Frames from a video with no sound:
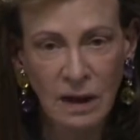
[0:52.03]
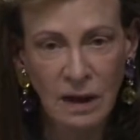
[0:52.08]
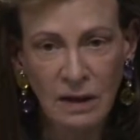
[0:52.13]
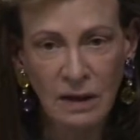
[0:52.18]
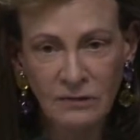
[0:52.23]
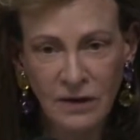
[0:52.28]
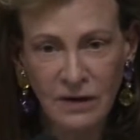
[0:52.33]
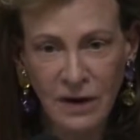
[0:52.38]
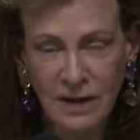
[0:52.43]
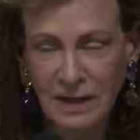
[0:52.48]

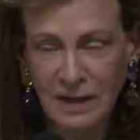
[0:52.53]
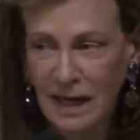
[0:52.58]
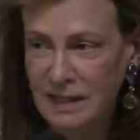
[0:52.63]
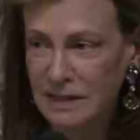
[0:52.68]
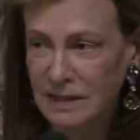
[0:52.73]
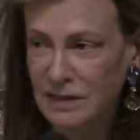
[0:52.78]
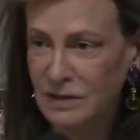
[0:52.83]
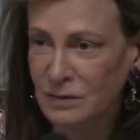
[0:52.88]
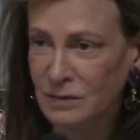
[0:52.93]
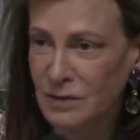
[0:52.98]
very nice
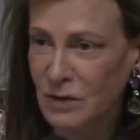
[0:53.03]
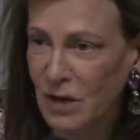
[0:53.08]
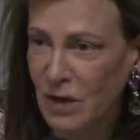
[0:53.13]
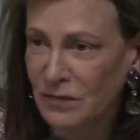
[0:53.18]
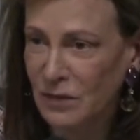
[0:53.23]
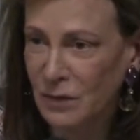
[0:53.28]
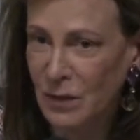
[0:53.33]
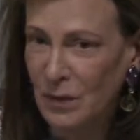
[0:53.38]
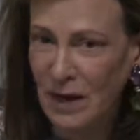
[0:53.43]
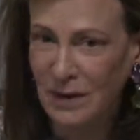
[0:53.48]
because it was
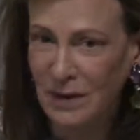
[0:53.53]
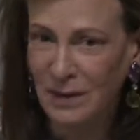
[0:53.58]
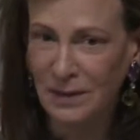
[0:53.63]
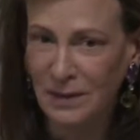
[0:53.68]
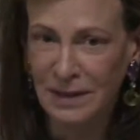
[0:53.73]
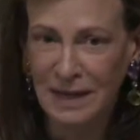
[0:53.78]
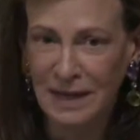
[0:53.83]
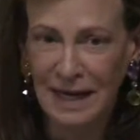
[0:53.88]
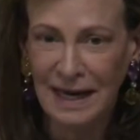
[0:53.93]
off the record,